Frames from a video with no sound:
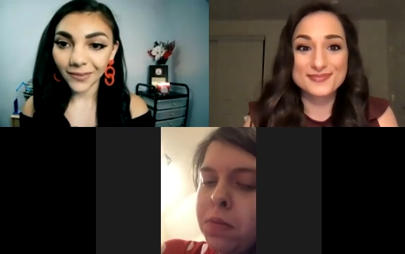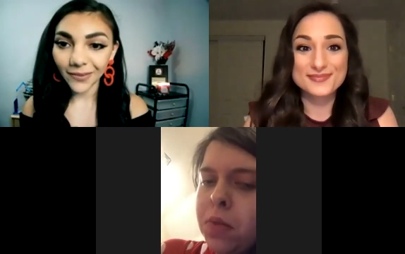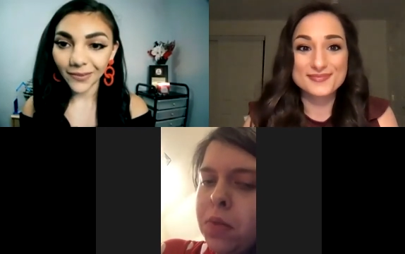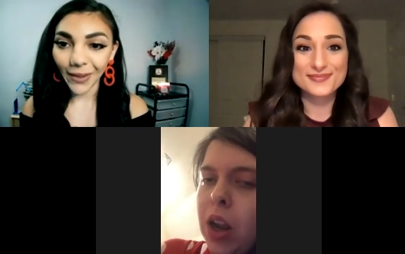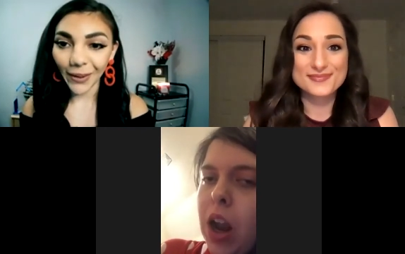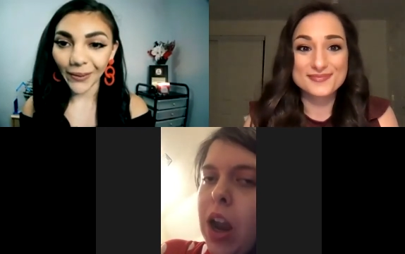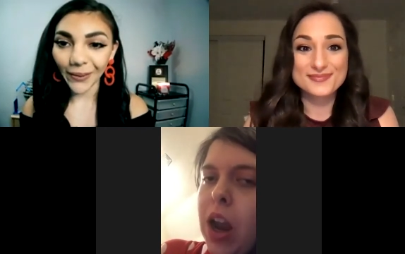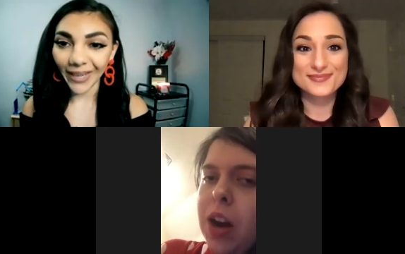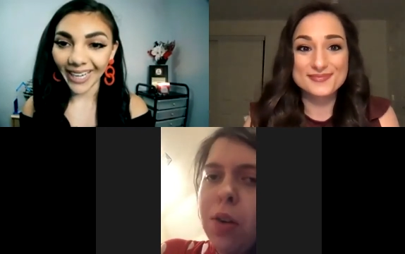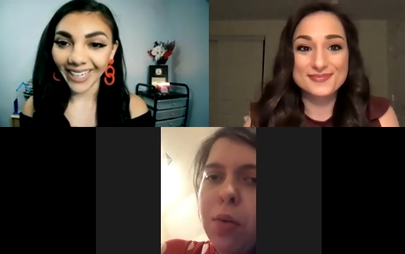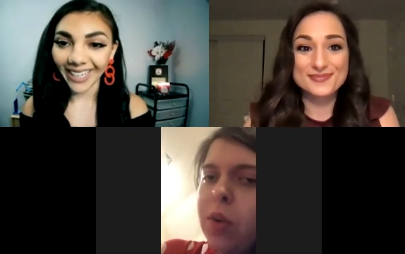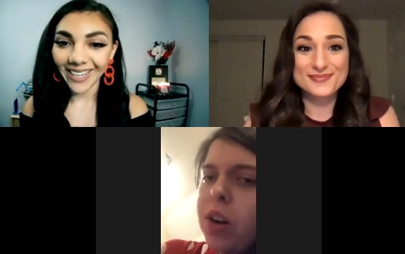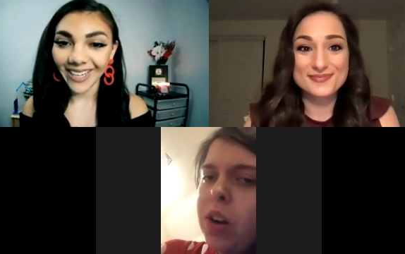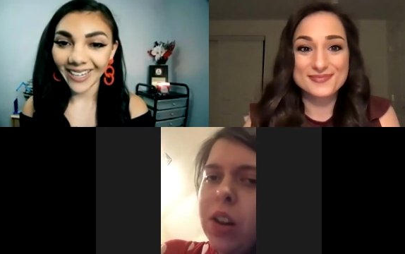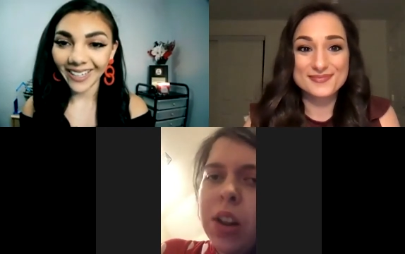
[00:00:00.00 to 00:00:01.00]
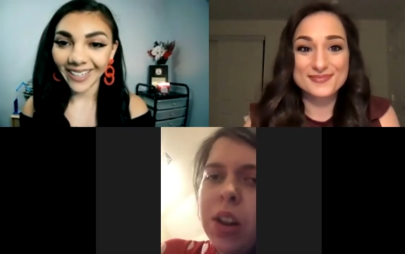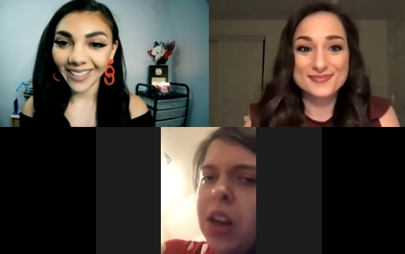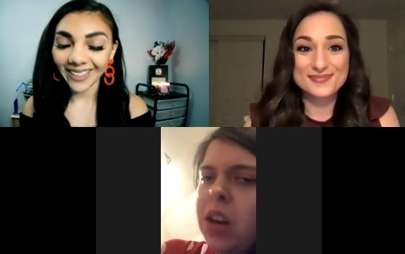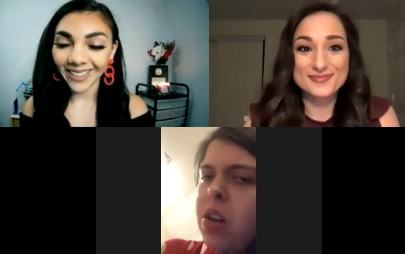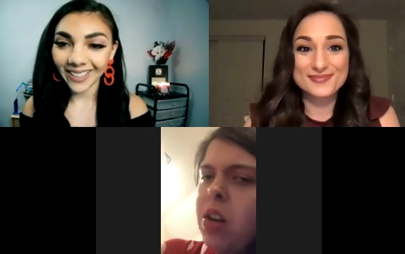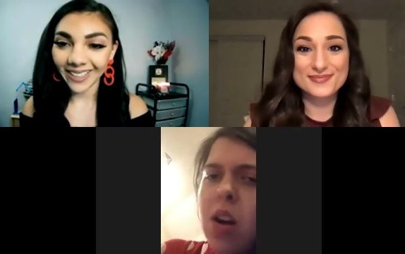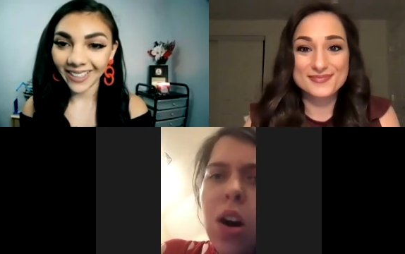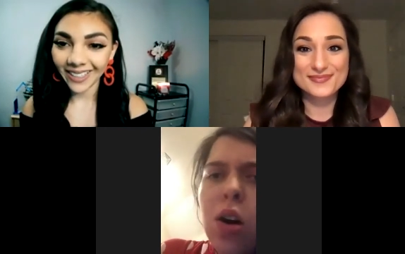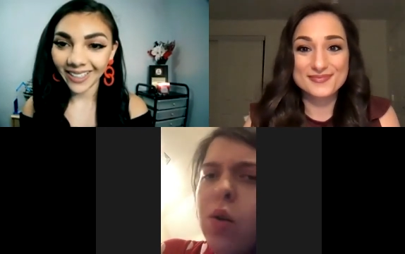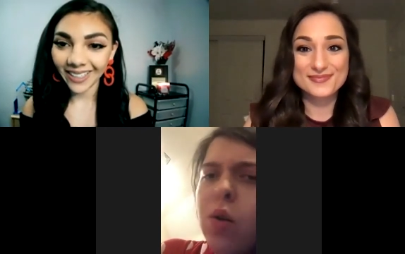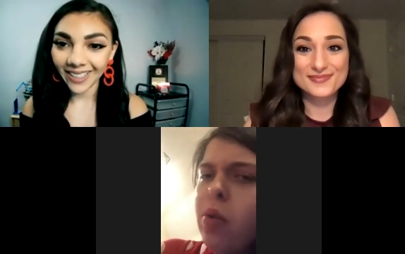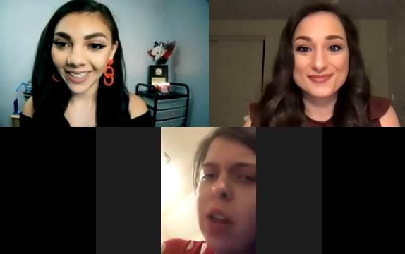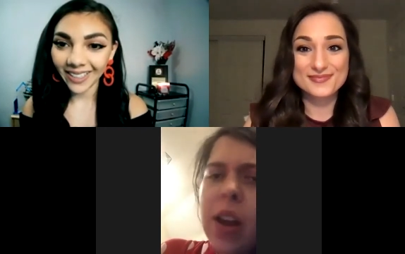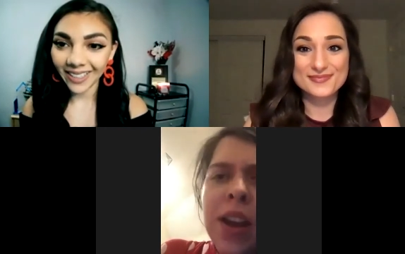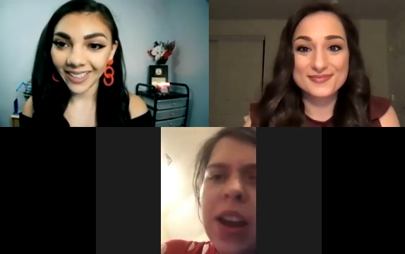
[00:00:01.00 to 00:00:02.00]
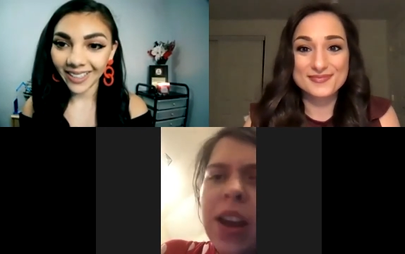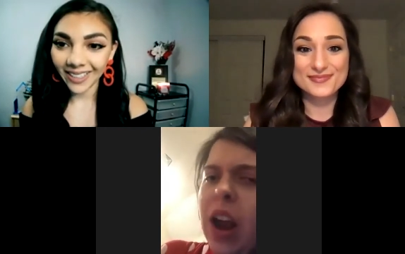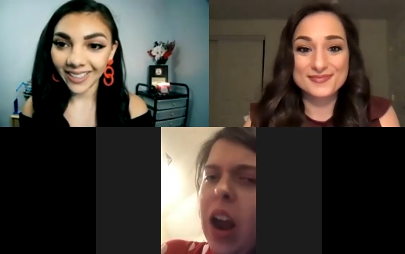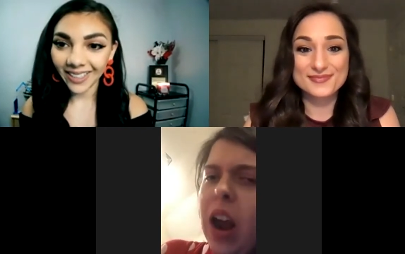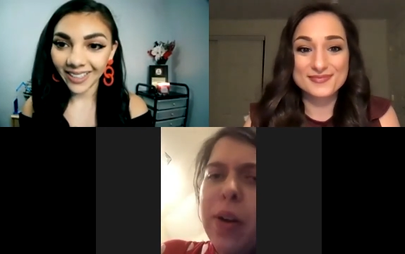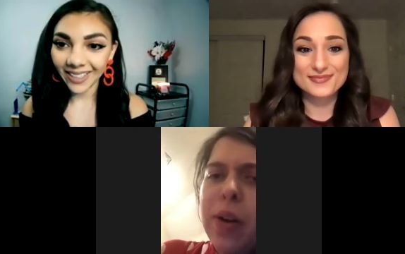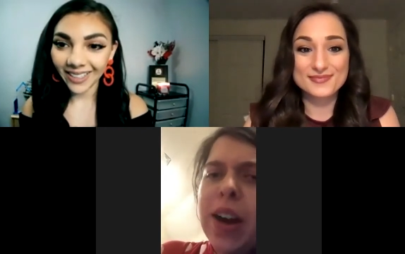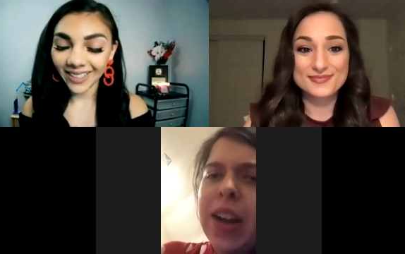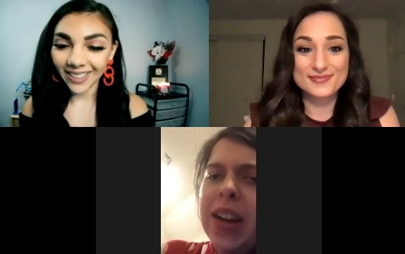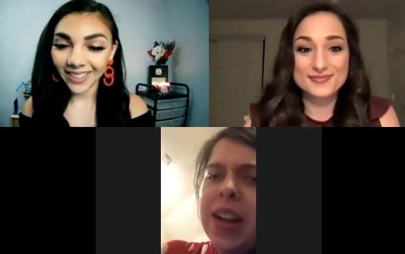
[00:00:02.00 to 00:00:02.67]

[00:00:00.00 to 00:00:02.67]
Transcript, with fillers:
Speaker 1: Okay. I don't really know like how I